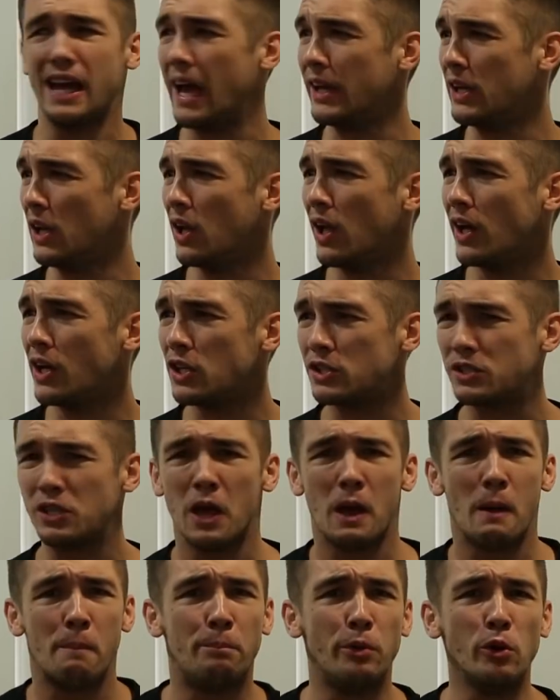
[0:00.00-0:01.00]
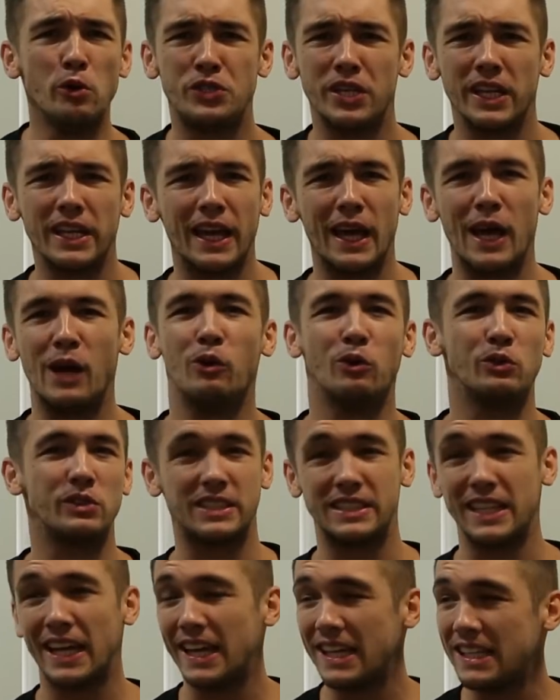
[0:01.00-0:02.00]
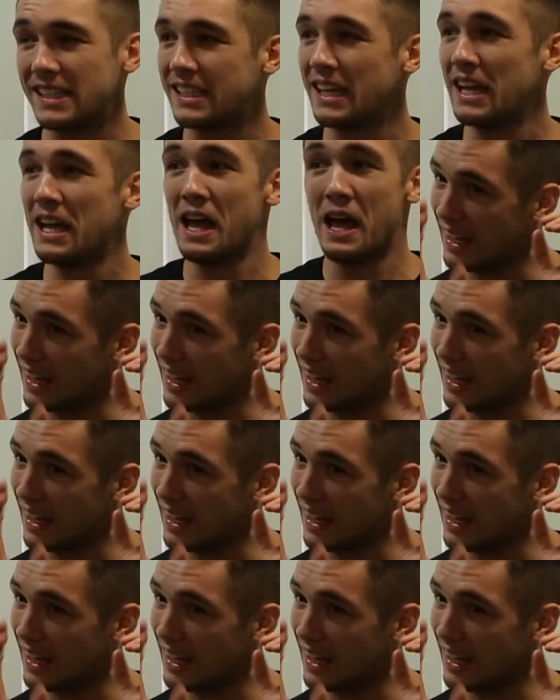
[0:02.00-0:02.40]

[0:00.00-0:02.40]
and Elias booting it out on stage.